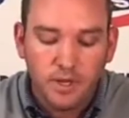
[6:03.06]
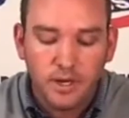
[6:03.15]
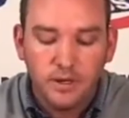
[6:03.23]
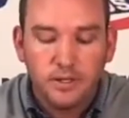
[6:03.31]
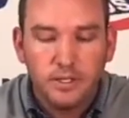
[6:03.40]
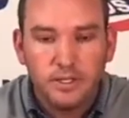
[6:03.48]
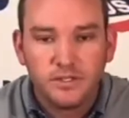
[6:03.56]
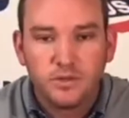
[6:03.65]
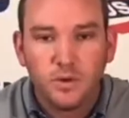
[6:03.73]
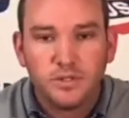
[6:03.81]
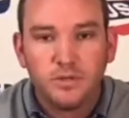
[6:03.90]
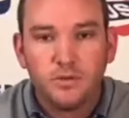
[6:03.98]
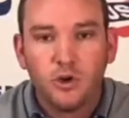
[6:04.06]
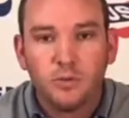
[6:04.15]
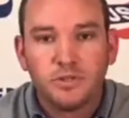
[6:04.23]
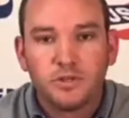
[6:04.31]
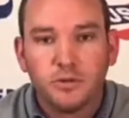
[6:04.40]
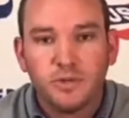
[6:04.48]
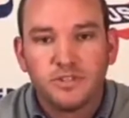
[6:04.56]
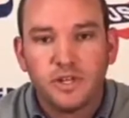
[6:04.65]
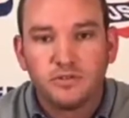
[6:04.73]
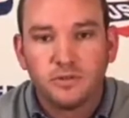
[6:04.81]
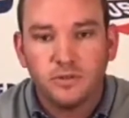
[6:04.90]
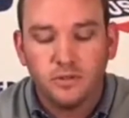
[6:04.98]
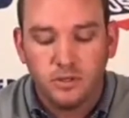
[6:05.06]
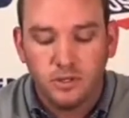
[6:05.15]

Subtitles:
player is going to go up to Tournament Central.